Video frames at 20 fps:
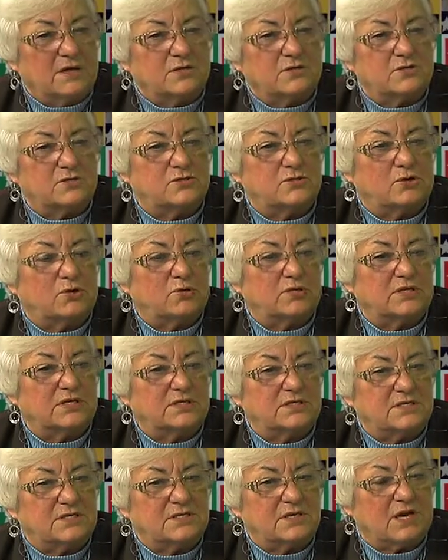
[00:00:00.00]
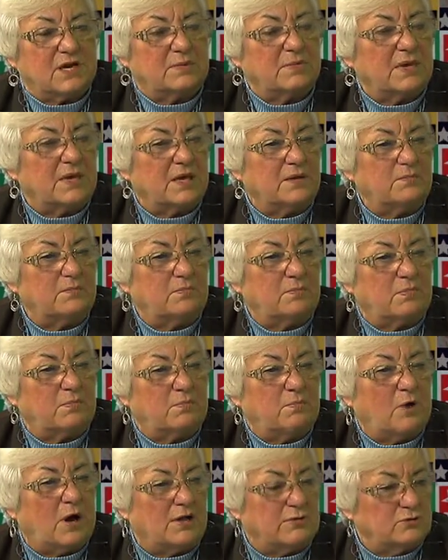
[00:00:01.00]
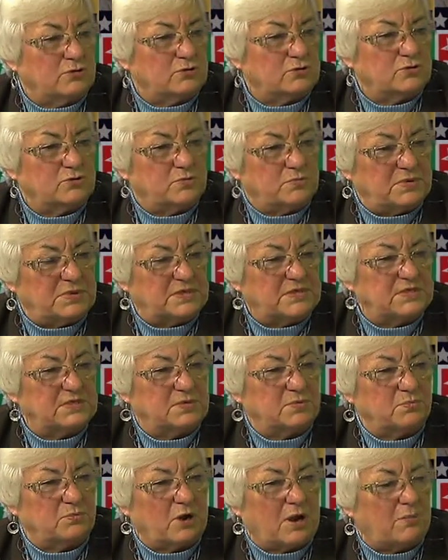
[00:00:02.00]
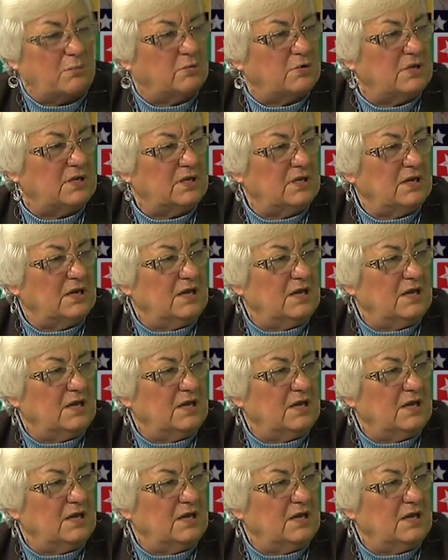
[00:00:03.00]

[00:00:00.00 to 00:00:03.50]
So this young man bought those 2 pieces of property,